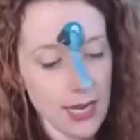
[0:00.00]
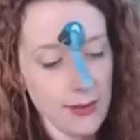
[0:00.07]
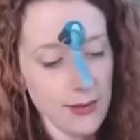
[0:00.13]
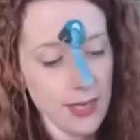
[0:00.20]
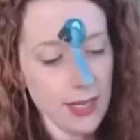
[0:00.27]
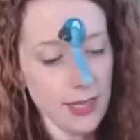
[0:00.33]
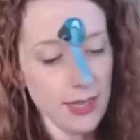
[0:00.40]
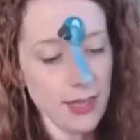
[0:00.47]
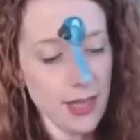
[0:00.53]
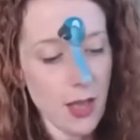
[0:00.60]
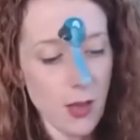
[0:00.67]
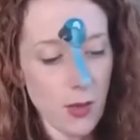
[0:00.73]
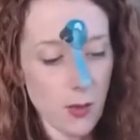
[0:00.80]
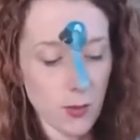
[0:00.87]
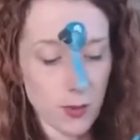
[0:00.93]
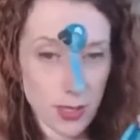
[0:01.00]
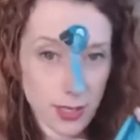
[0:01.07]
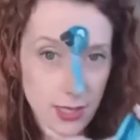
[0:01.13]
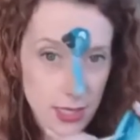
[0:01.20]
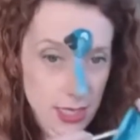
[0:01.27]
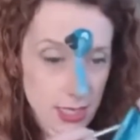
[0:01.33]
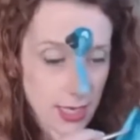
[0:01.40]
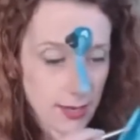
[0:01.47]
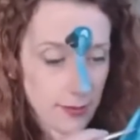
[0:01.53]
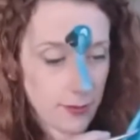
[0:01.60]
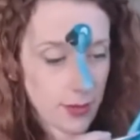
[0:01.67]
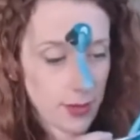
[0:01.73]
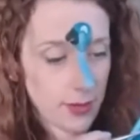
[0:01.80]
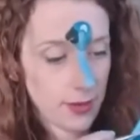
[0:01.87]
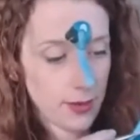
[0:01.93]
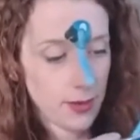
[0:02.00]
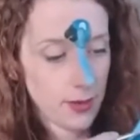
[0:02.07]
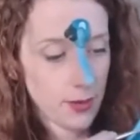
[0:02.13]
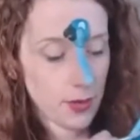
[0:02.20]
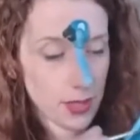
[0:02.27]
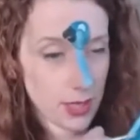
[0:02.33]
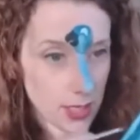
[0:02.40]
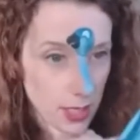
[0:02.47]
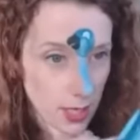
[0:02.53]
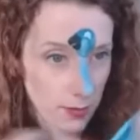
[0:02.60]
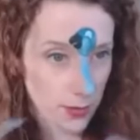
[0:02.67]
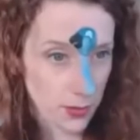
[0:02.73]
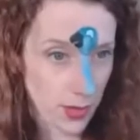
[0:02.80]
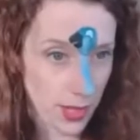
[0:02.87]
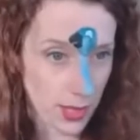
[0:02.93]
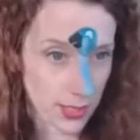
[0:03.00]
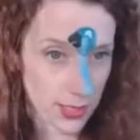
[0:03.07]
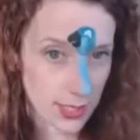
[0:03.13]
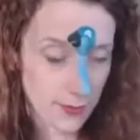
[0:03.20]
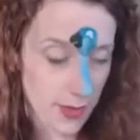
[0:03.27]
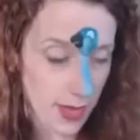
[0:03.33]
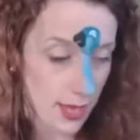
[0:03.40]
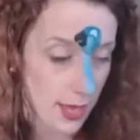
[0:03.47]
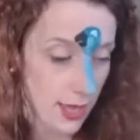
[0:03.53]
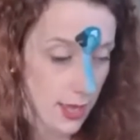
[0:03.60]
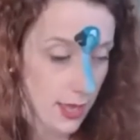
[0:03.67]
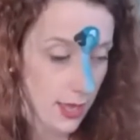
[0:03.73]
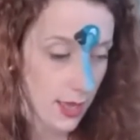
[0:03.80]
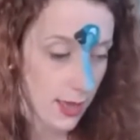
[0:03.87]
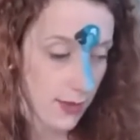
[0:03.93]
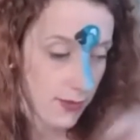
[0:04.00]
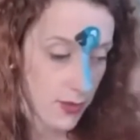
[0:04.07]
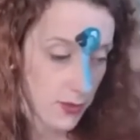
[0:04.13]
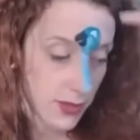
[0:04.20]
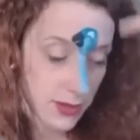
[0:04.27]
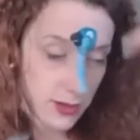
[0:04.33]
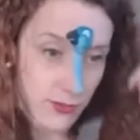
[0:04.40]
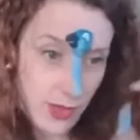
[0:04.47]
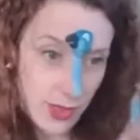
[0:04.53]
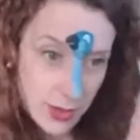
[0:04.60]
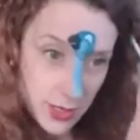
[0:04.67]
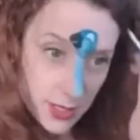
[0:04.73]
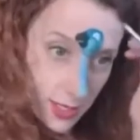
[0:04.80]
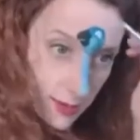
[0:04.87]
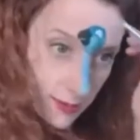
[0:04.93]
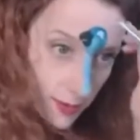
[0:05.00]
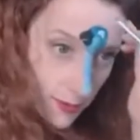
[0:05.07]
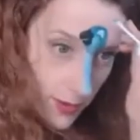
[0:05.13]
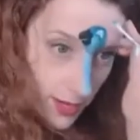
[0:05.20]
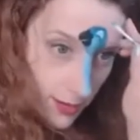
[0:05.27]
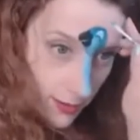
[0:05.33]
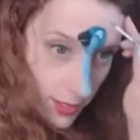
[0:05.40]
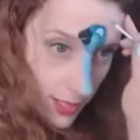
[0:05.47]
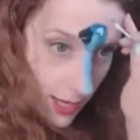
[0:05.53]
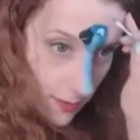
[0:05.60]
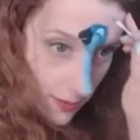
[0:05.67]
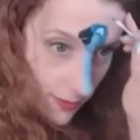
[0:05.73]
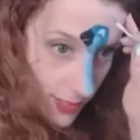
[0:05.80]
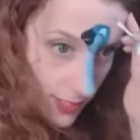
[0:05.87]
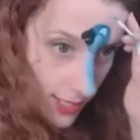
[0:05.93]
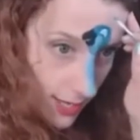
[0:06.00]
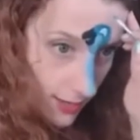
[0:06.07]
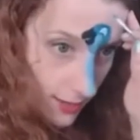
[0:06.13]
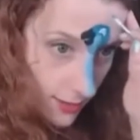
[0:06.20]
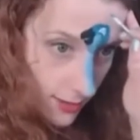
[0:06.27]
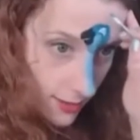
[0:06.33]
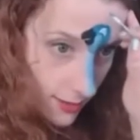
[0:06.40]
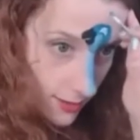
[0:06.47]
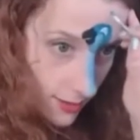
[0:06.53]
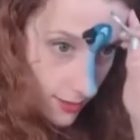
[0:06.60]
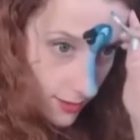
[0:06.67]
And I'm going to load the tip with the dark blue color to make a few little feathers coming right off the top of his head.